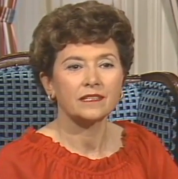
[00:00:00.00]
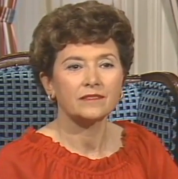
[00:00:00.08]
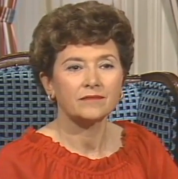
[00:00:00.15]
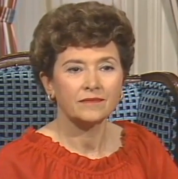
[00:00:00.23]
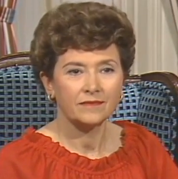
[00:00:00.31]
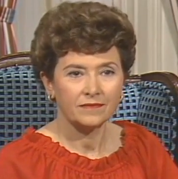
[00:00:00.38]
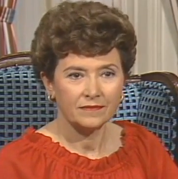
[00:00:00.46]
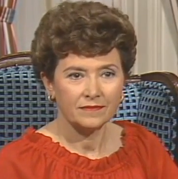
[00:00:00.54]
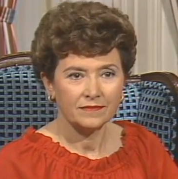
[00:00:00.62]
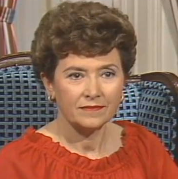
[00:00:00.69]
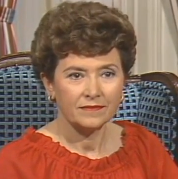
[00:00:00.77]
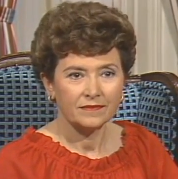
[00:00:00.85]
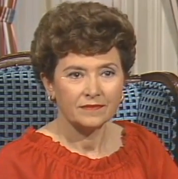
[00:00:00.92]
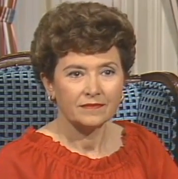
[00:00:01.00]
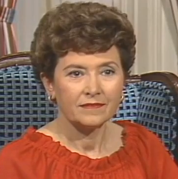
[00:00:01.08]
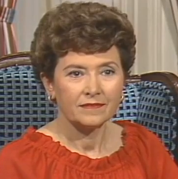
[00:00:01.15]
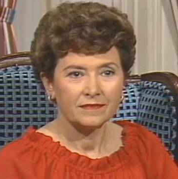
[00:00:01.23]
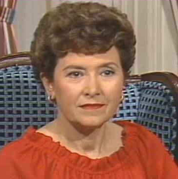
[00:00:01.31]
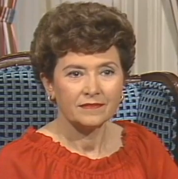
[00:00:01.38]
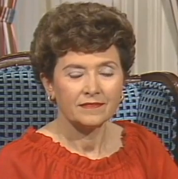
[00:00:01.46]

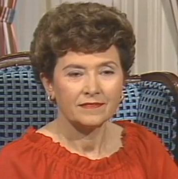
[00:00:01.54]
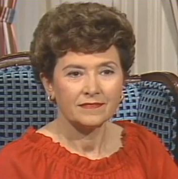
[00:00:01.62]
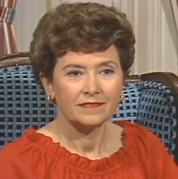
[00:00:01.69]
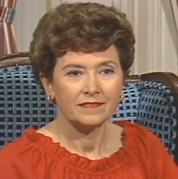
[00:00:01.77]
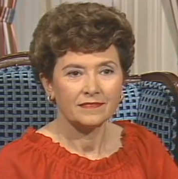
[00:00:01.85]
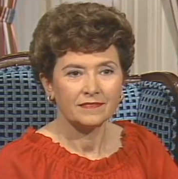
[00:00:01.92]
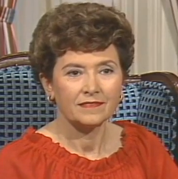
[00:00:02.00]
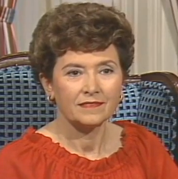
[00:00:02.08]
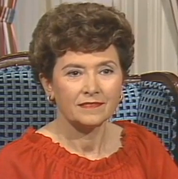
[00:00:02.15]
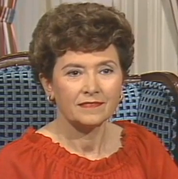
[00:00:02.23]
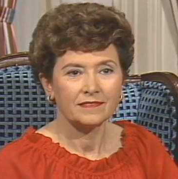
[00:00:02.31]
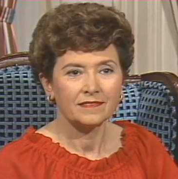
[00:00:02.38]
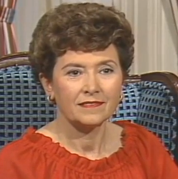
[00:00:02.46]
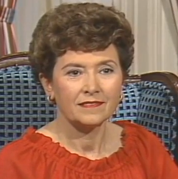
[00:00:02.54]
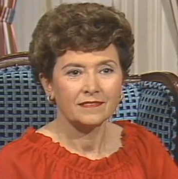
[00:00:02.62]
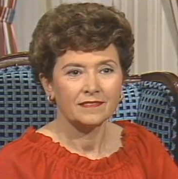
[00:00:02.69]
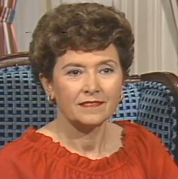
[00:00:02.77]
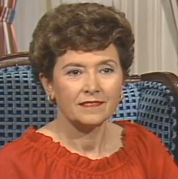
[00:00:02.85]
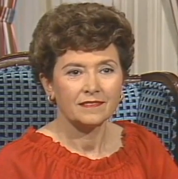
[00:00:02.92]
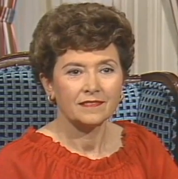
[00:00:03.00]

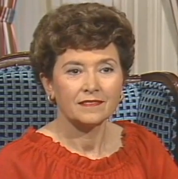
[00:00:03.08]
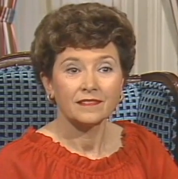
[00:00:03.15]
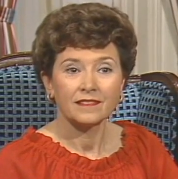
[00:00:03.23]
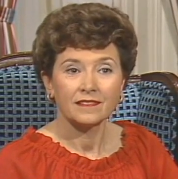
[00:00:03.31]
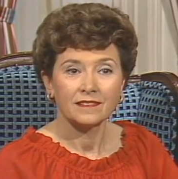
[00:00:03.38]
Nobody speaks.